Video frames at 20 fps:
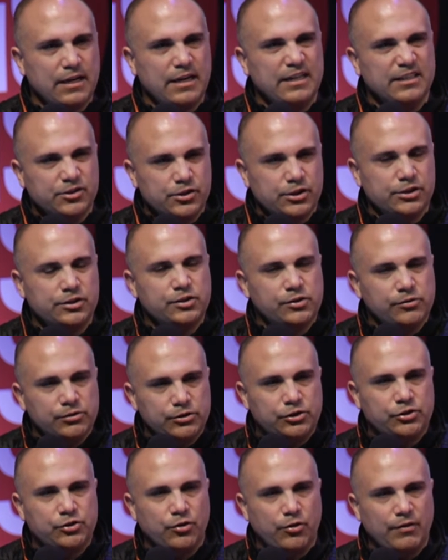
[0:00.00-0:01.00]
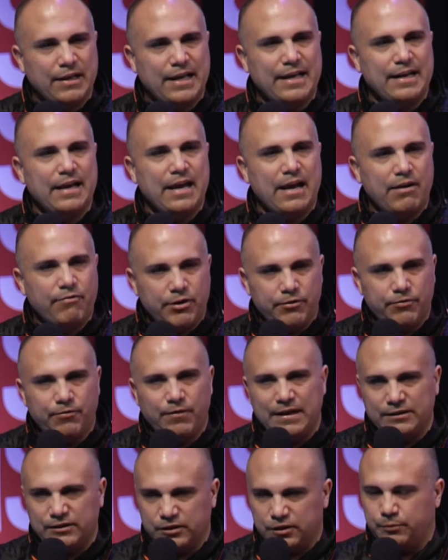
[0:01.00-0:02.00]
and just to ensure that every
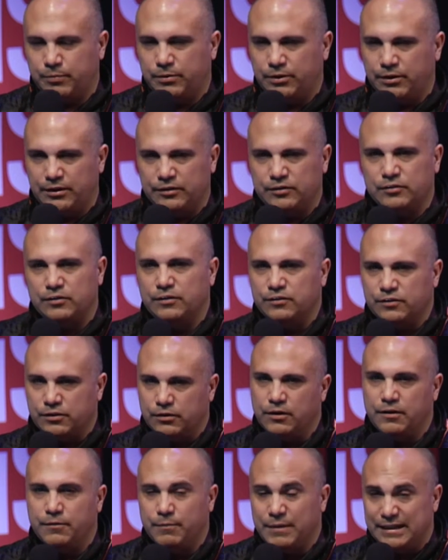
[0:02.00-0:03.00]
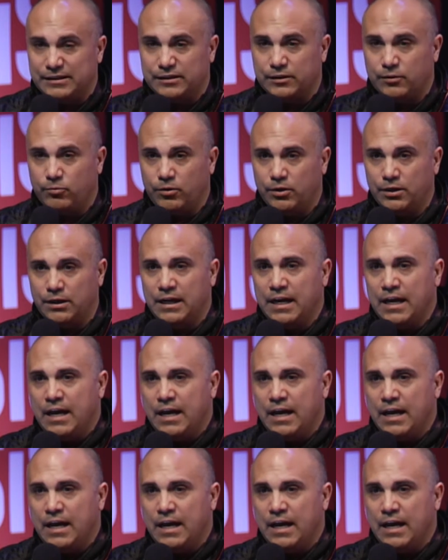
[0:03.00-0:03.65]
fan's experience is an amazing one.